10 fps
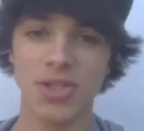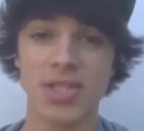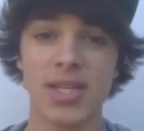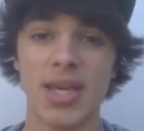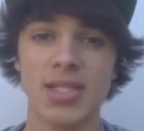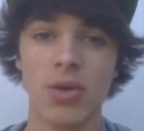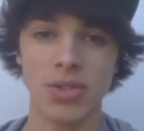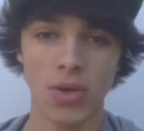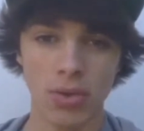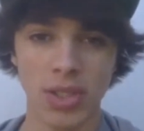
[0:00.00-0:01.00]
Just in case no
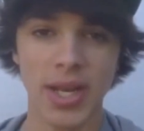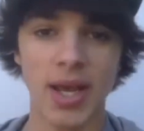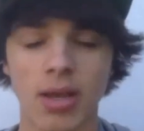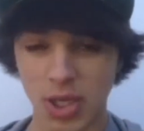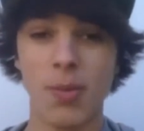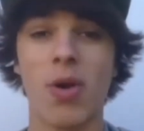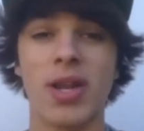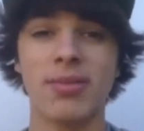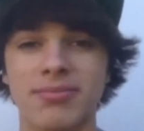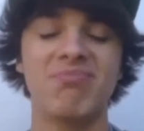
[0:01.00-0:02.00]
one told you today, good
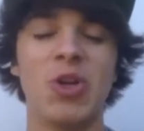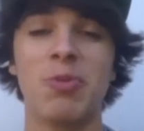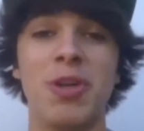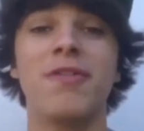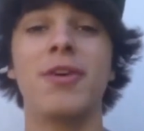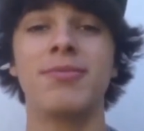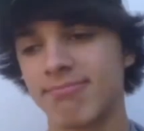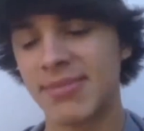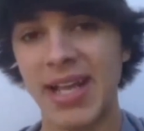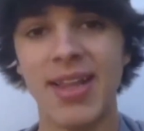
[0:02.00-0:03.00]
morning. You're beautiful.
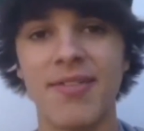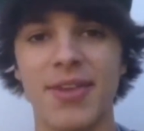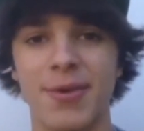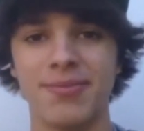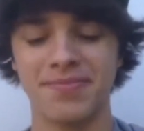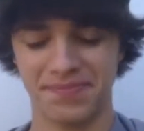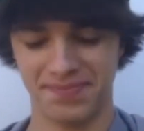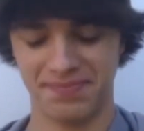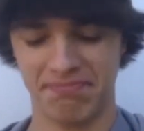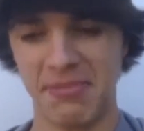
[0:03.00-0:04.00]
I love you.
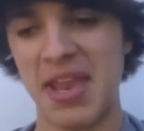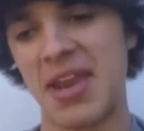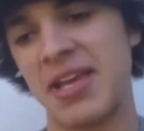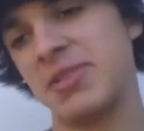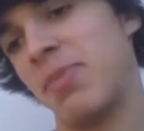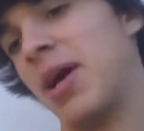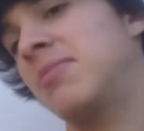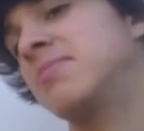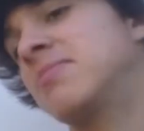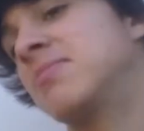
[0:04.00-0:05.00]
And nice butt.
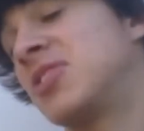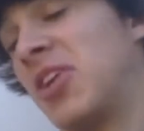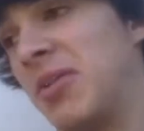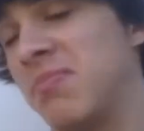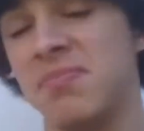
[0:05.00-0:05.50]
Sorry.